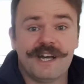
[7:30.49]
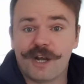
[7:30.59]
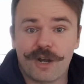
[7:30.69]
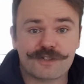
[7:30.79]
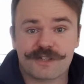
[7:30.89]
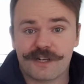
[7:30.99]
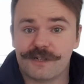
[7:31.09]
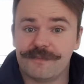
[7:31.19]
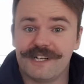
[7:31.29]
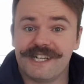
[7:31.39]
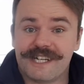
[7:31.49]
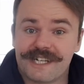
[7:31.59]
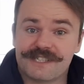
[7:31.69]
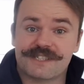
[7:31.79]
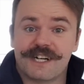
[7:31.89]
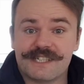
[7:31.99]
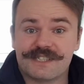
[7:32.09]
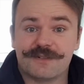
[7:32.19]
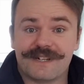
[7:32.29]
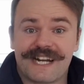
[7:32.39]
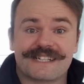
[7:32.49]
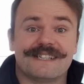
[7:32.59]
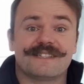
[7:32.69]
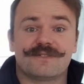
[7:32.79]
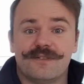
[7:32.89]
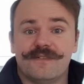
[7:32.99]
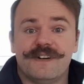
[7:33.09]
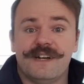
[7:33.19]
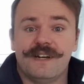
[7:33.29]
lost a lot of money, and I decided to enact this sort of